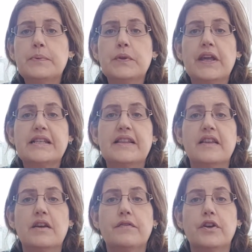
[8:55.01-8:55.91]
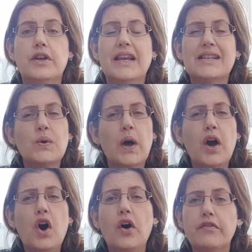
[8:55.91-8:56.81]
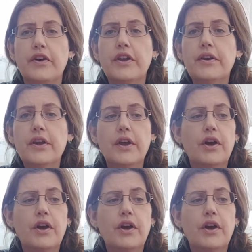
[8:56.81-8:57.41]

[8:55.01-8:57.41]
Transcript: put that in the oven, and it's quite a hot oven,